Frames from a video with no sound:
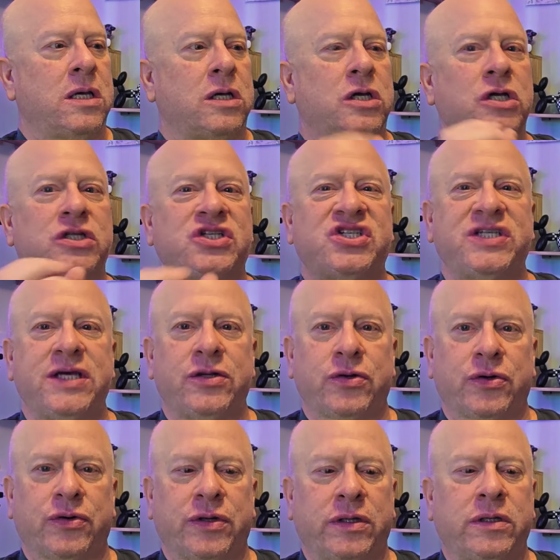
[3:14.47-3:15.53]

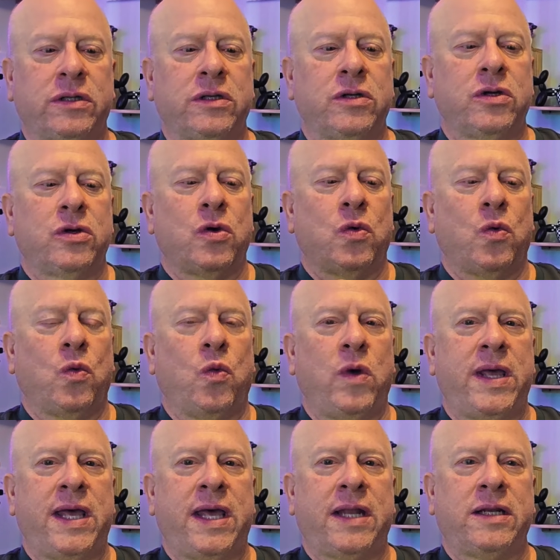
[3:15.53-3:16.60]
considered
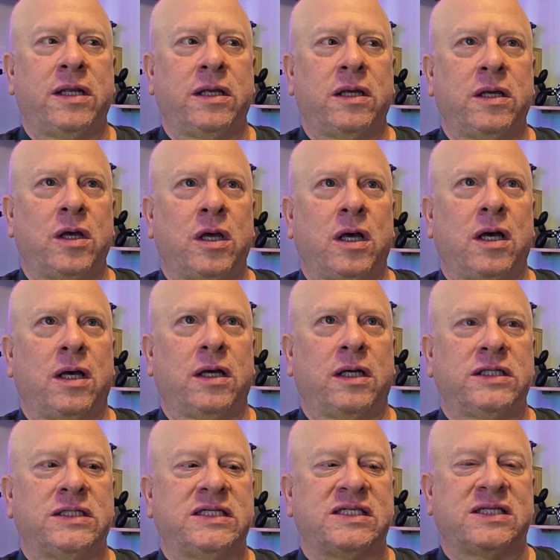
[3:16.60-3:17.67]
when
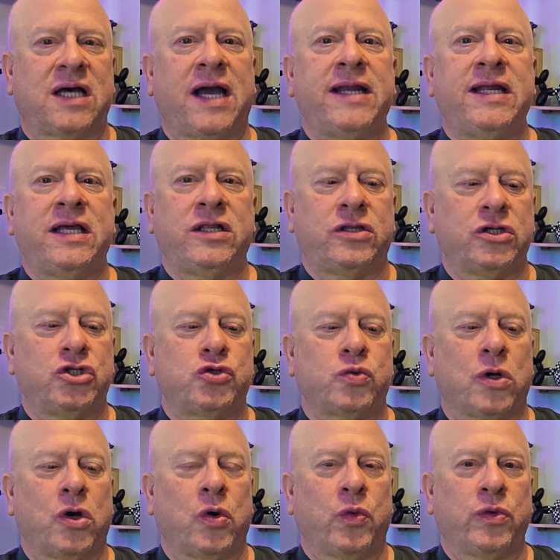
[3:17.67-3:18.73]
designing the
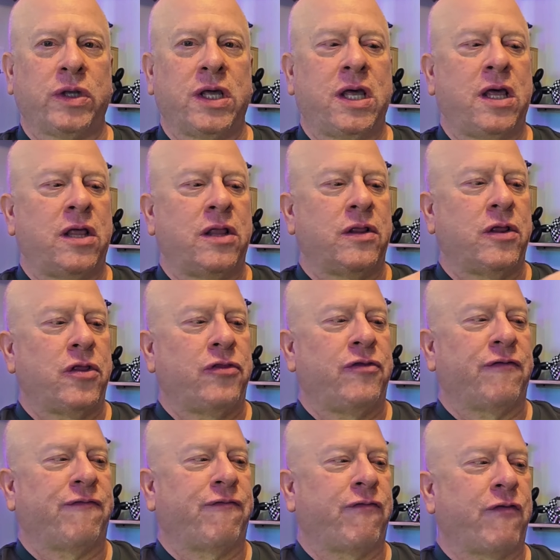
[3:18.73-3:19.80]
drone.
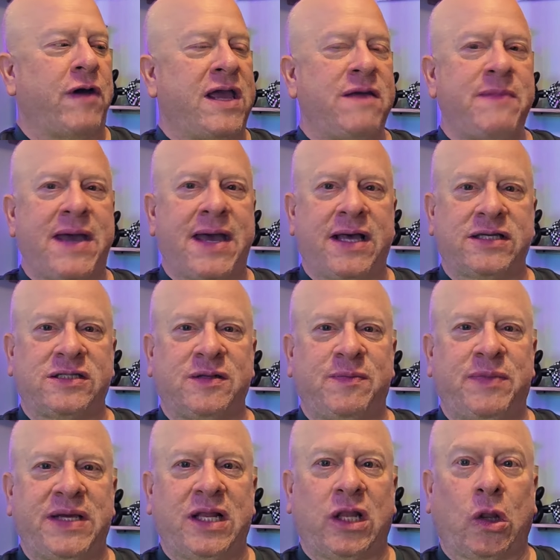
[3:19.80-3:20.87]
The frame has to
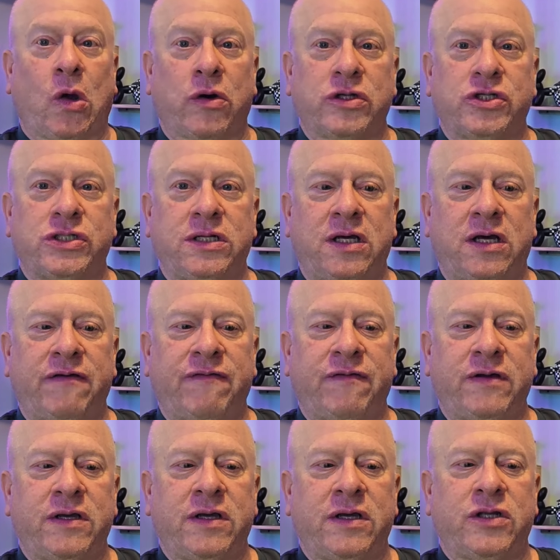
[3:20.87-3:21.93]
be large enough
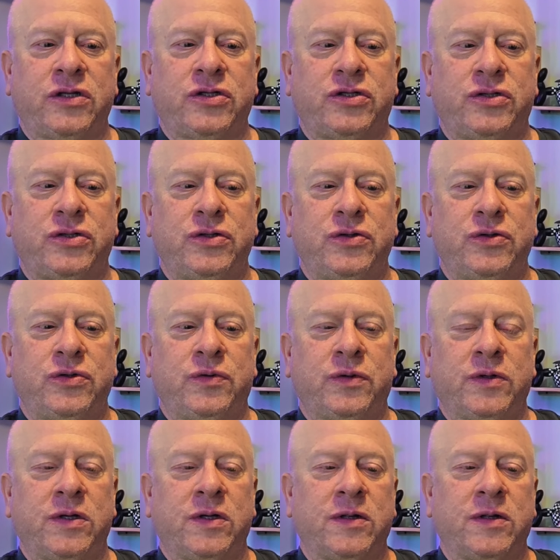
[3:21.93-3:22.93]
to